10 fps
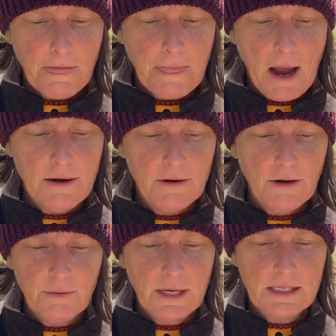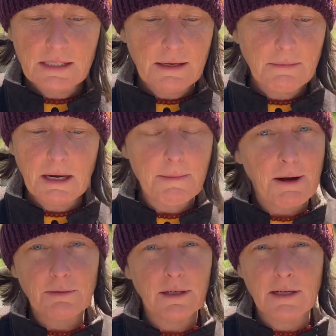I don't know. They said something
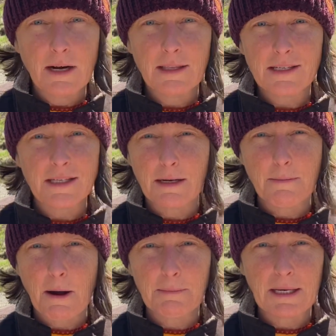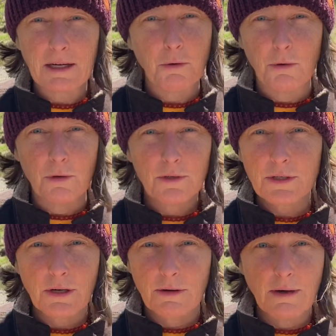about this isn't about being cool.
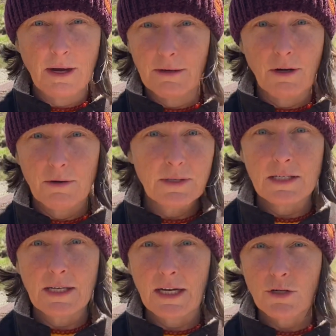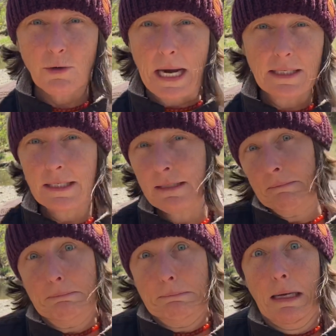So, I don't know. Is this like a trend?
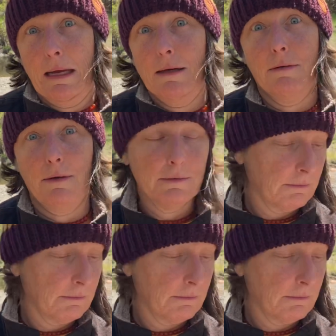I don't know.